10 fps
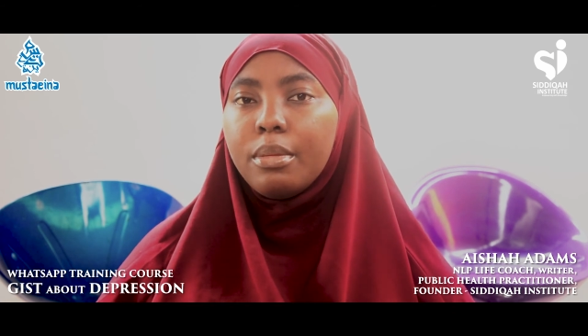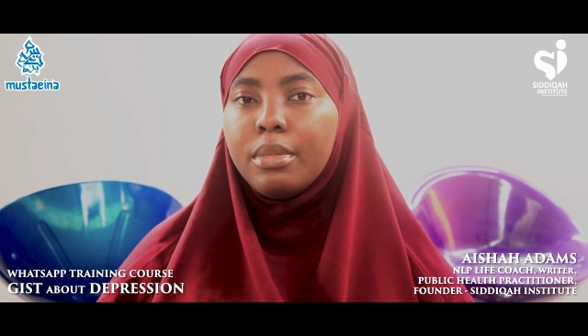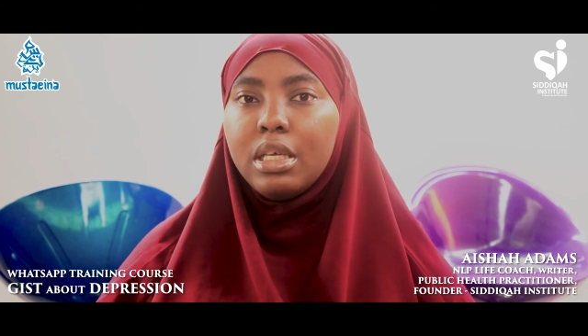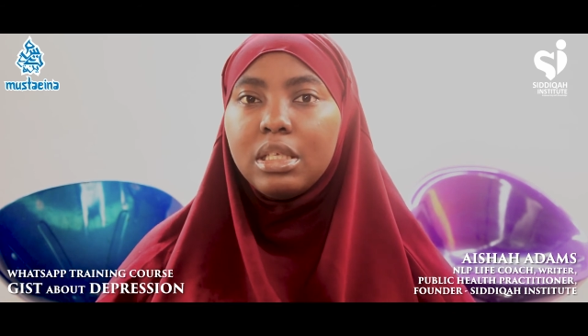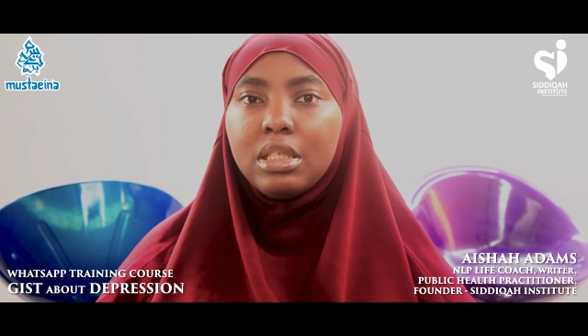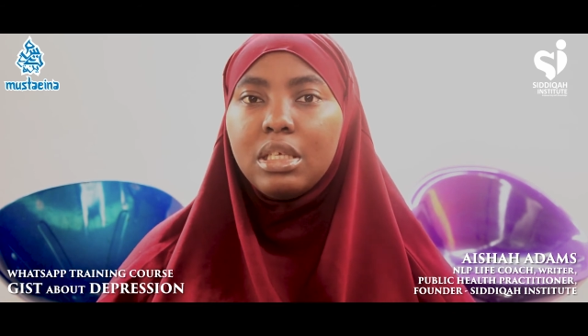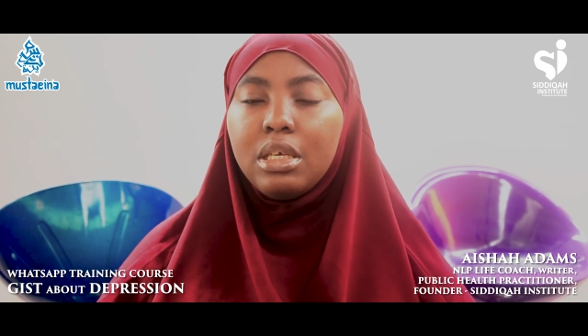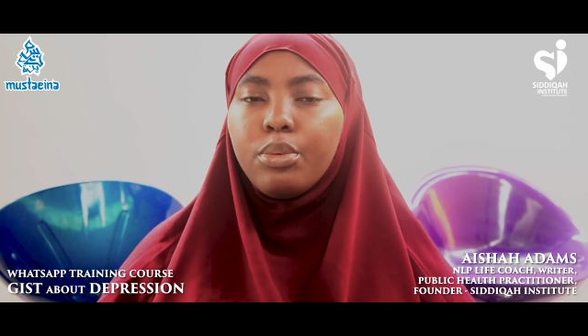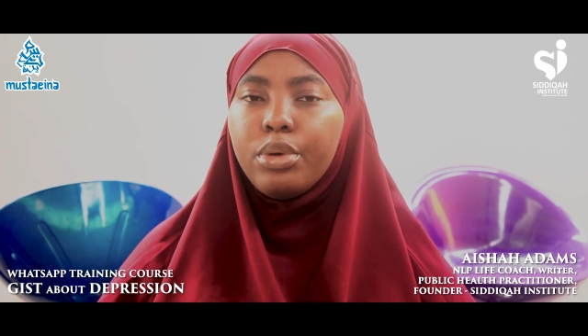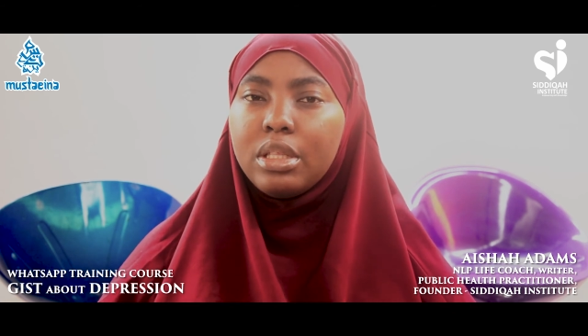
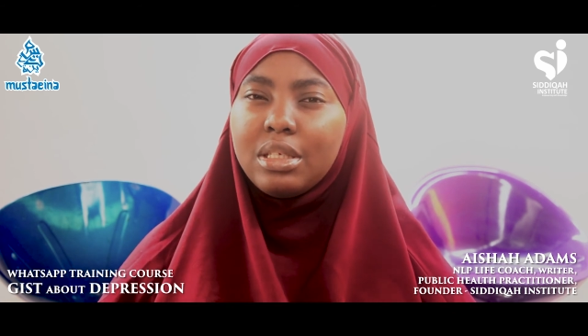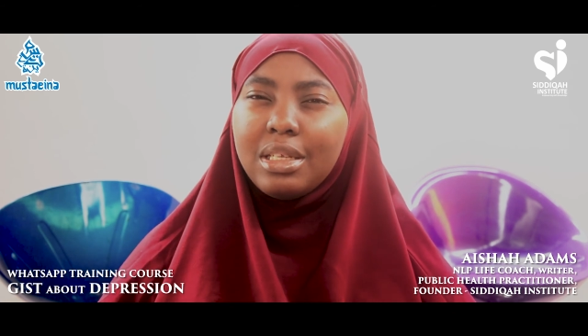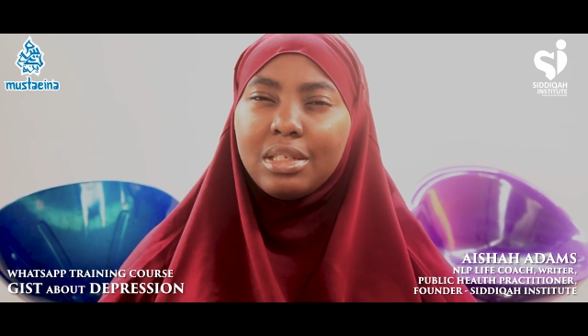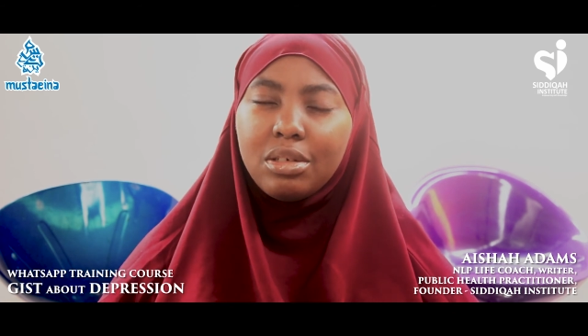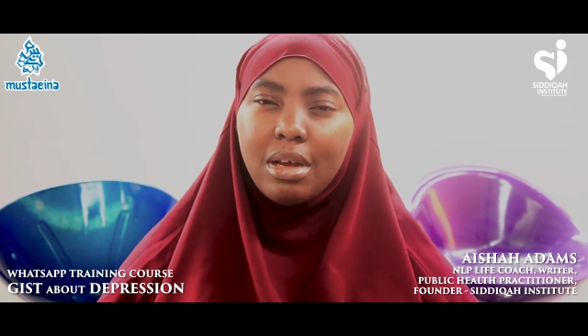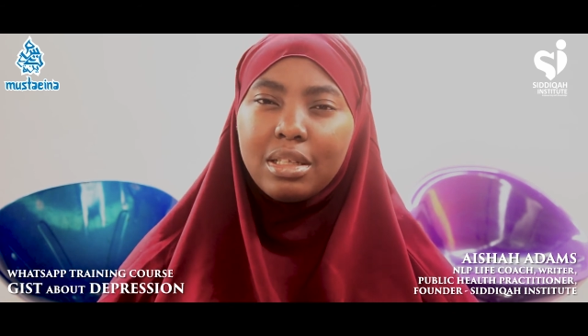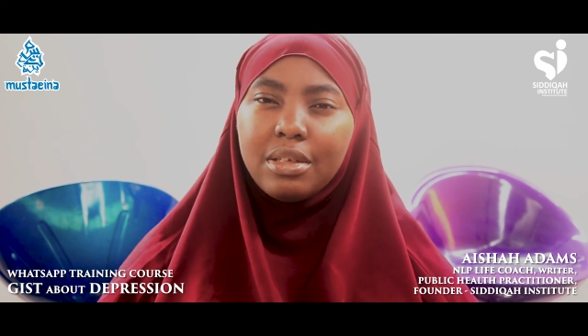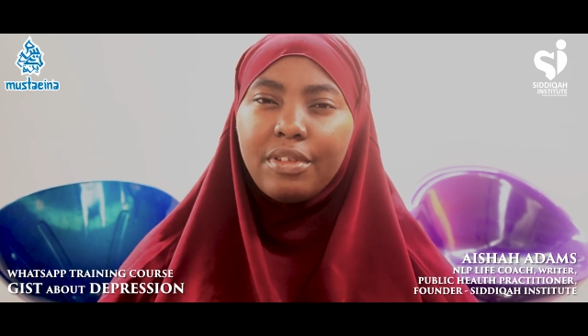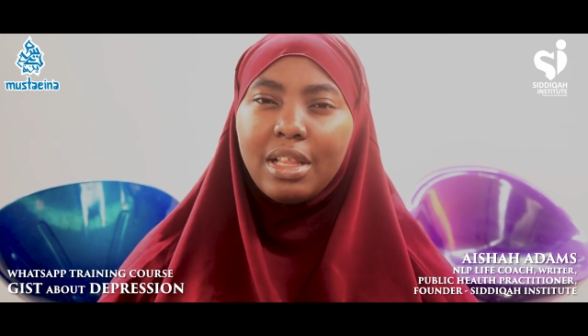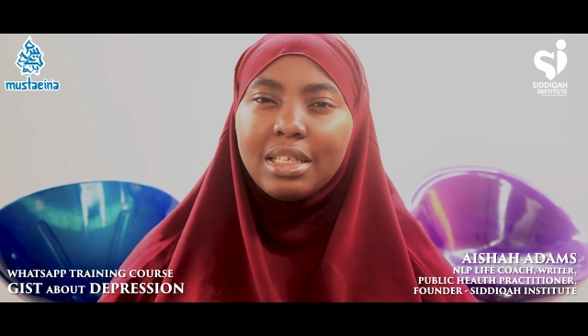Easy, it's an
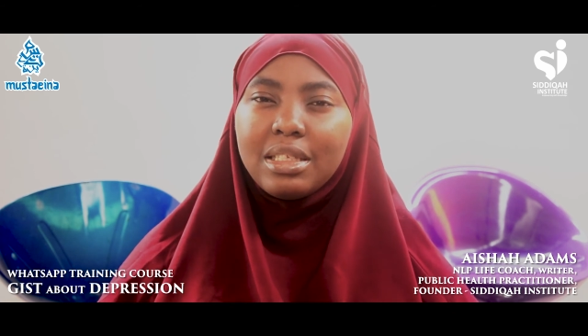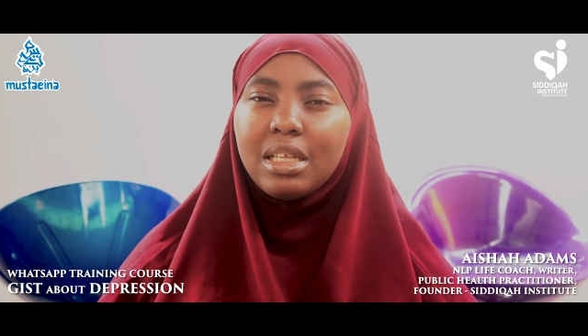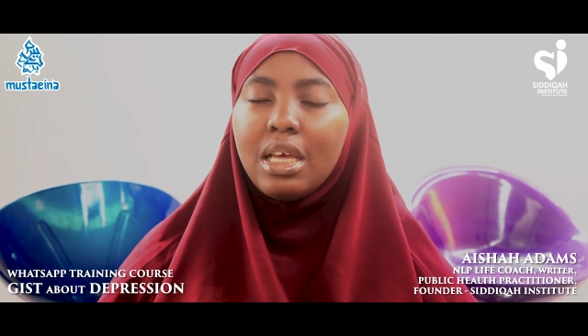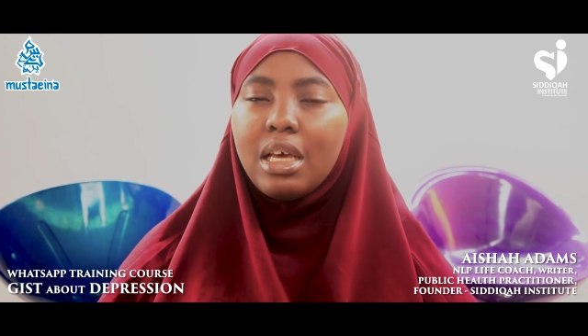interactive class.